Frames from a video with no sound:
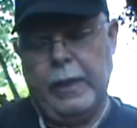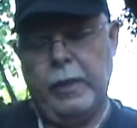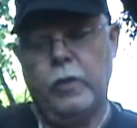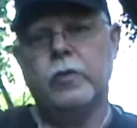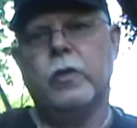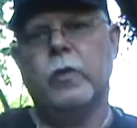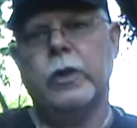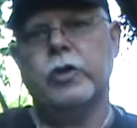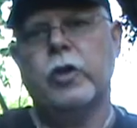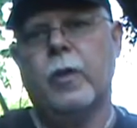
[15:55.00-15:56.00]
and using a
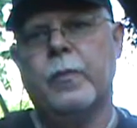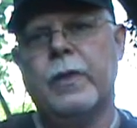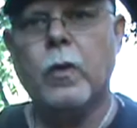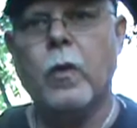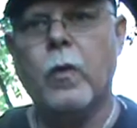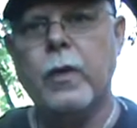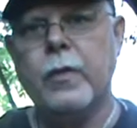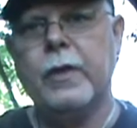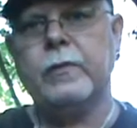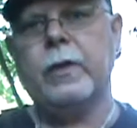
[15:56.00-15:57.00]
really sharp. One of the
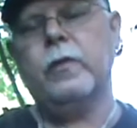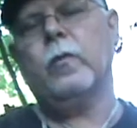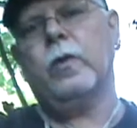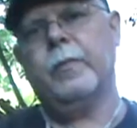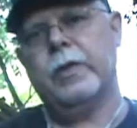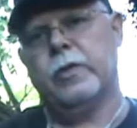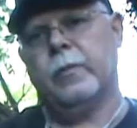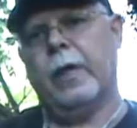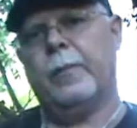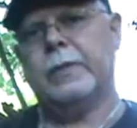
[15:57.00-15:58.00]
things I did want to mention about